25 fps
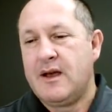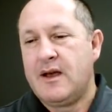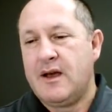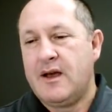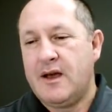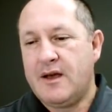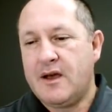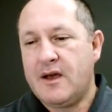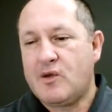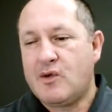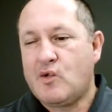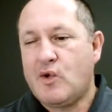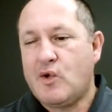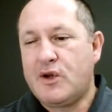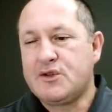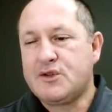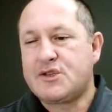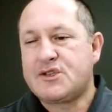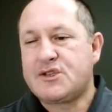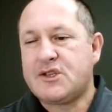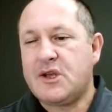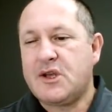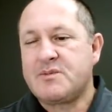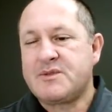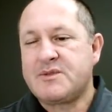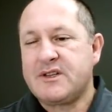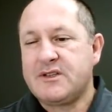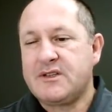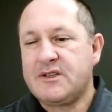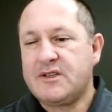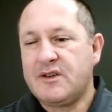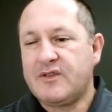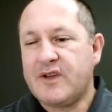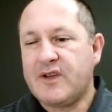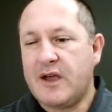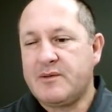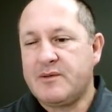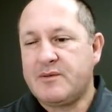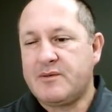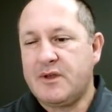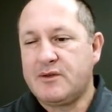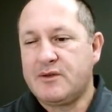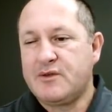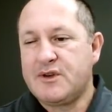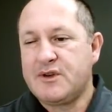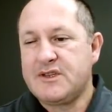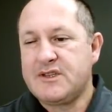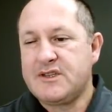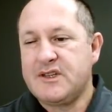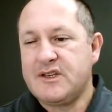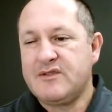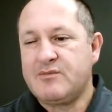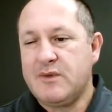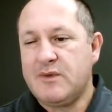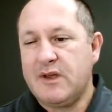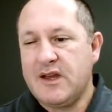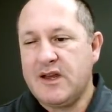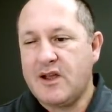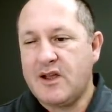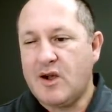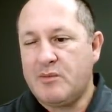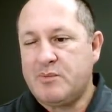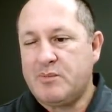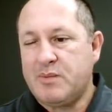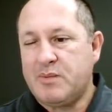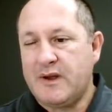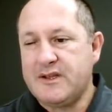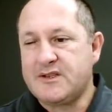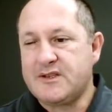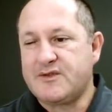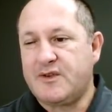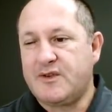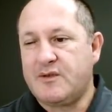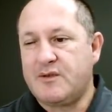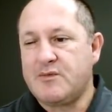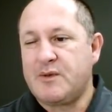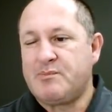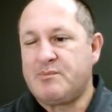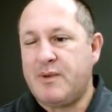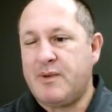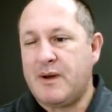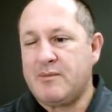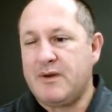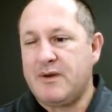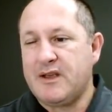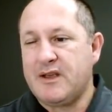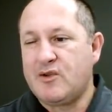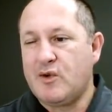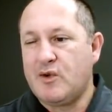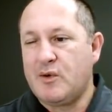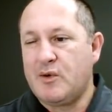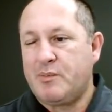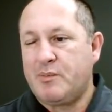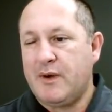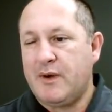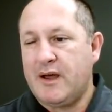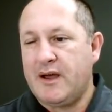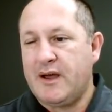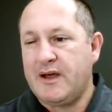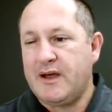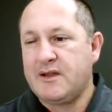And I quote, "Stop City of Cape Town received many complaints from the public who applied